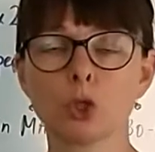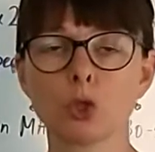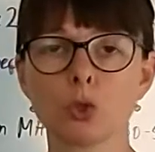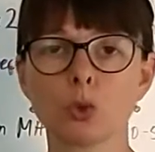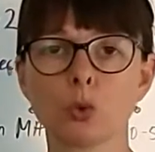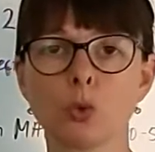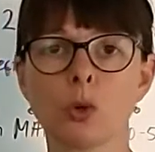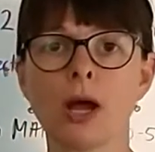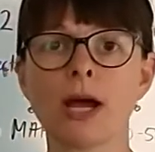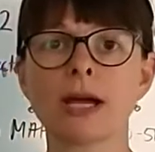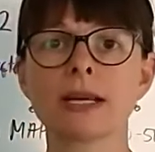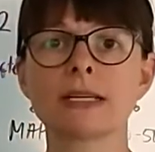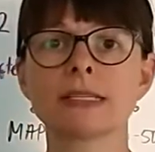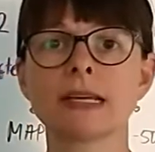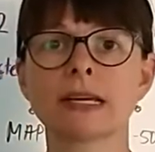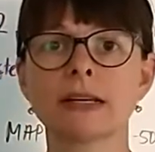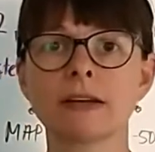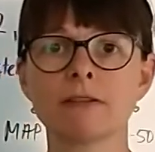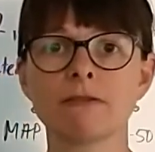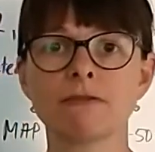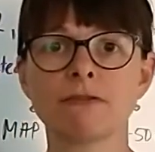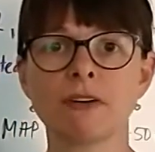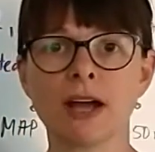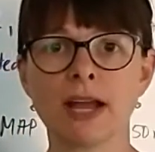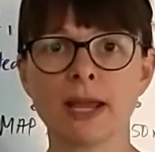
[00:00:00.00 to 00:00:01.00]
to
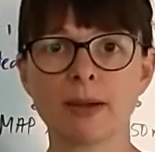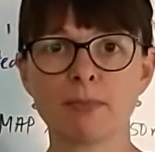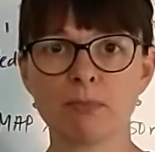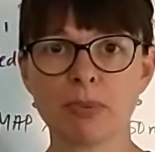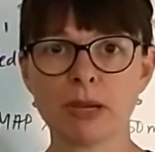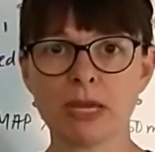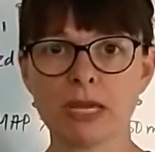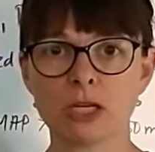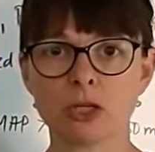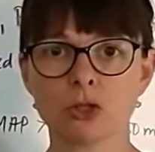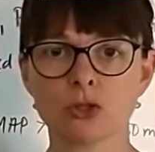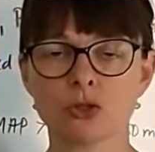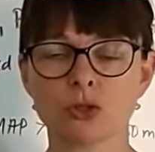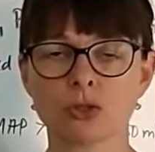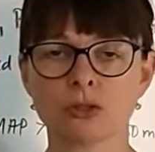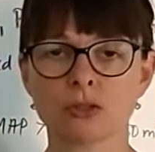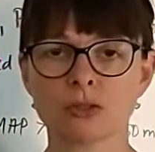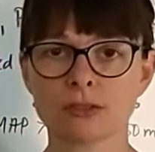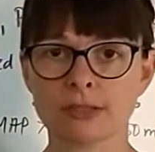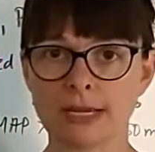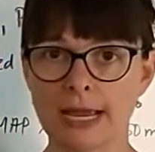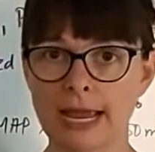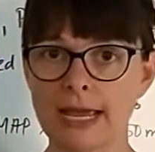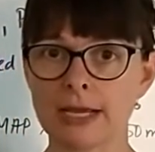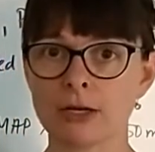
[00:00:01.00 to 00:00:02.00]
identify
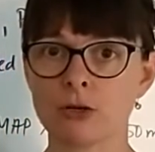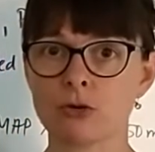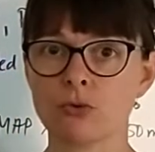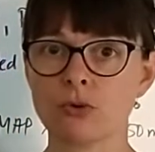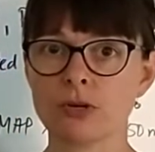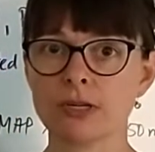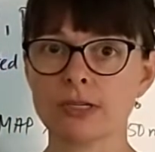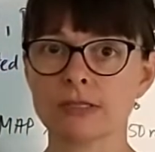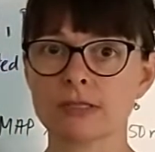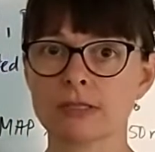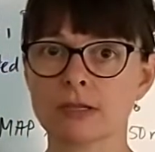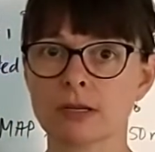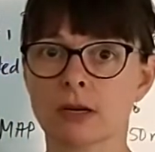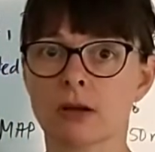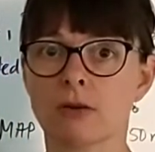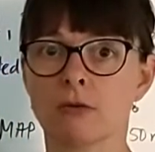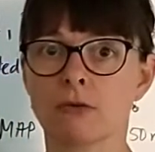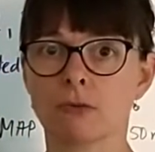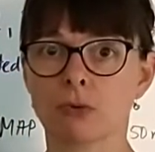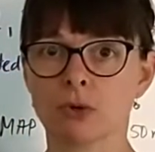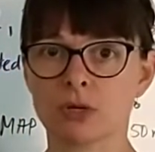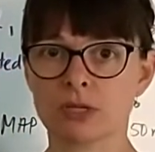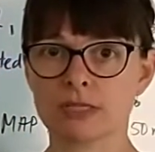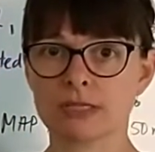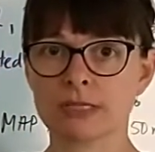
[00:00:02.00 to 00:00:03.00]
patients at risk
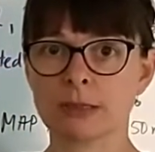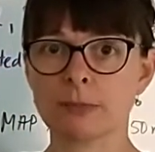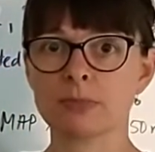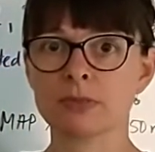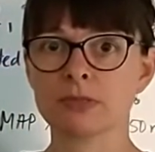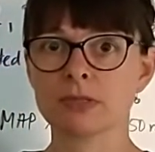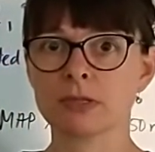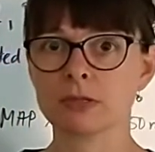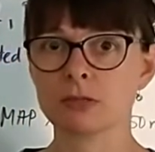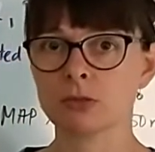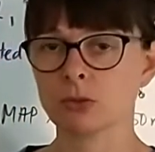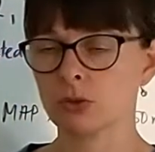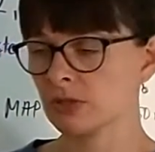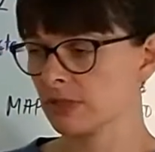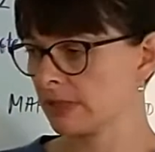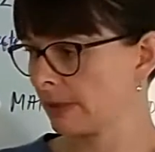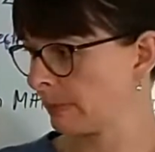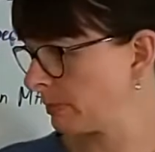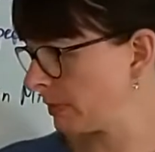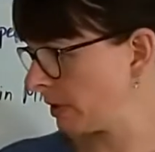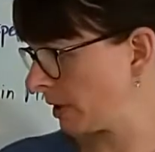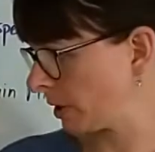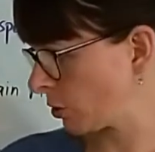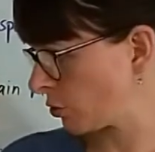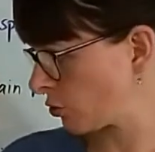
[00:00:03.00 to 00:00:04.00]
for sepsis or
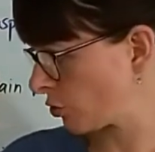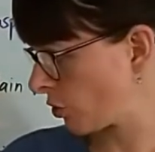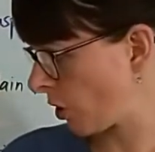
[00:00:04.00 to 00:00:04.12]
septic